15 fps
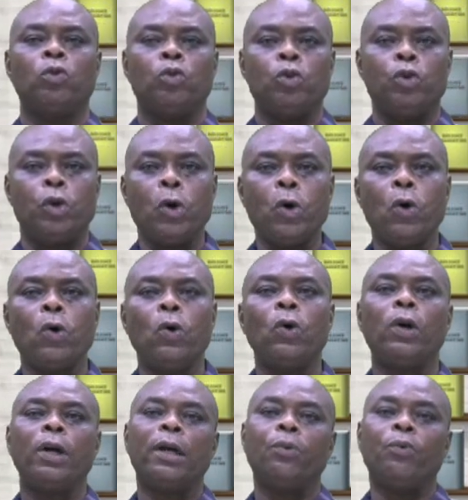
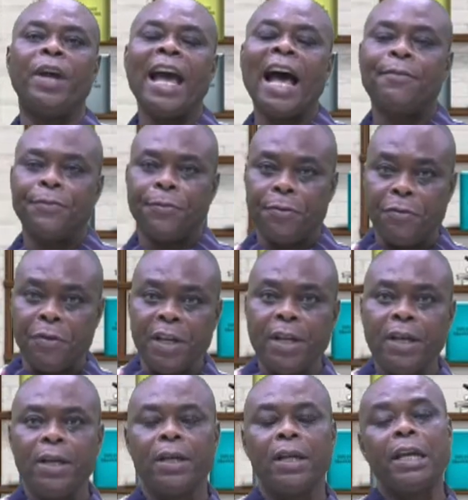Though we have
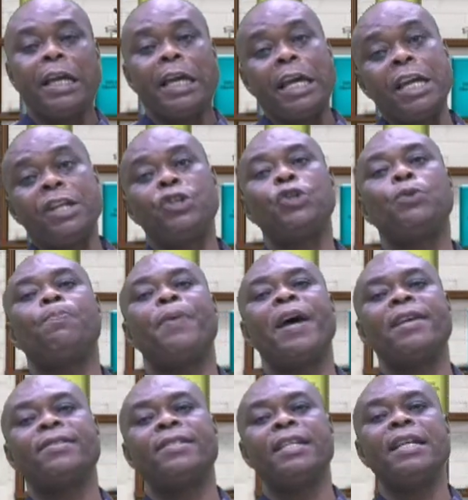three, each
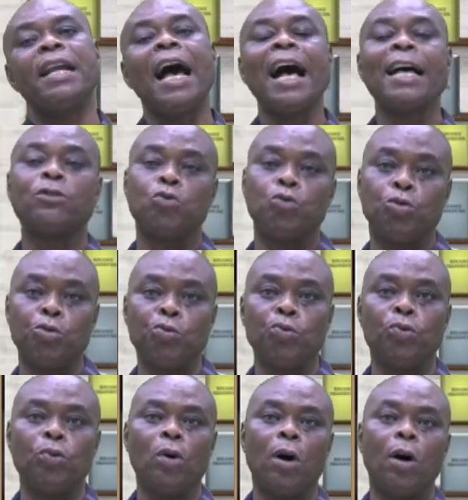person has
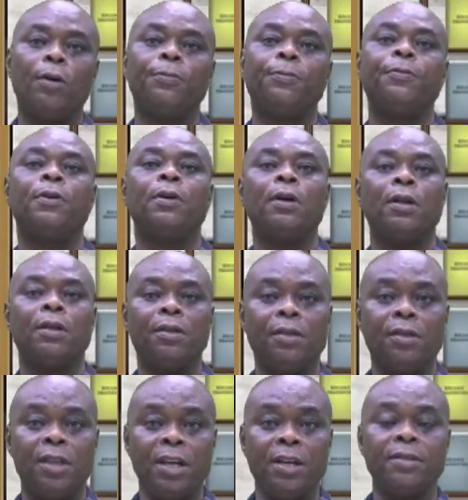two of
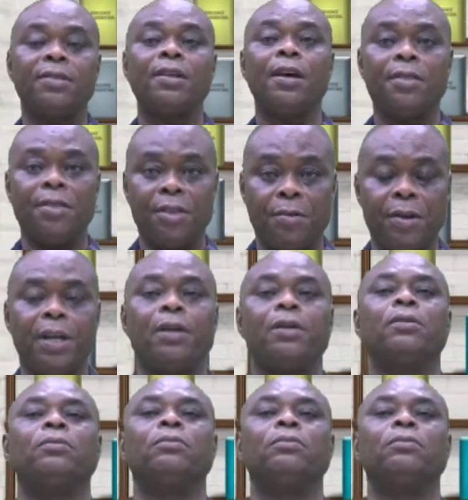these three.